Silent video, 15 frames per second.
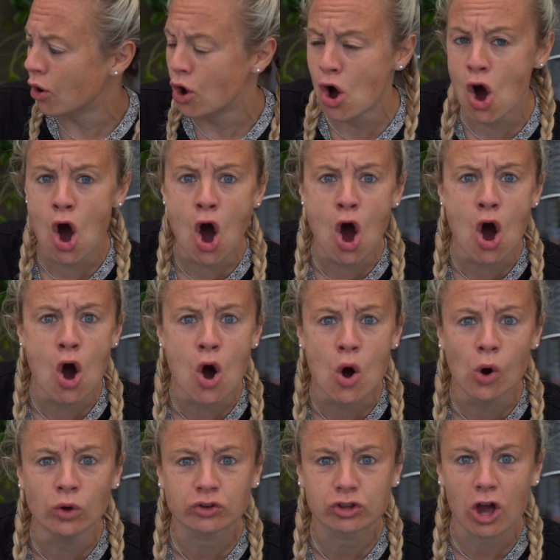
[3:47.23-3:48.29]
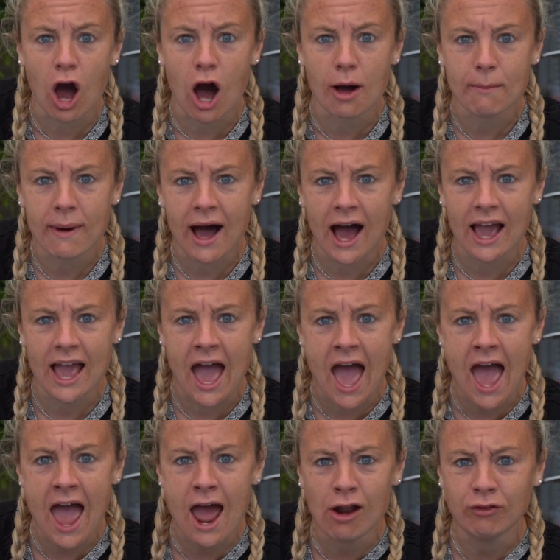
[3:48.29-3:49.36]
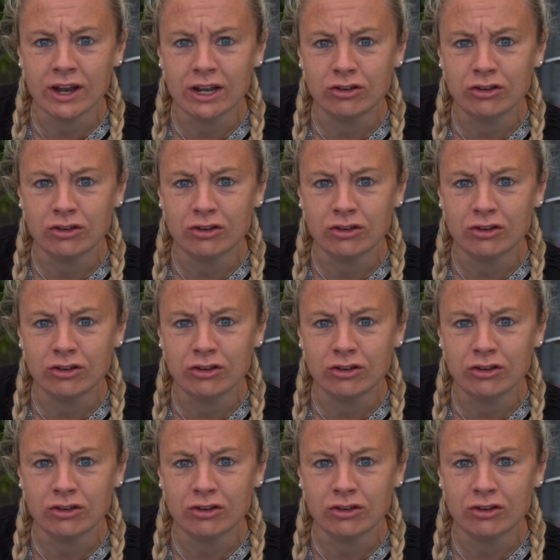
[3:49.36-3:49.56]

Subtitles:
Who's got my hairy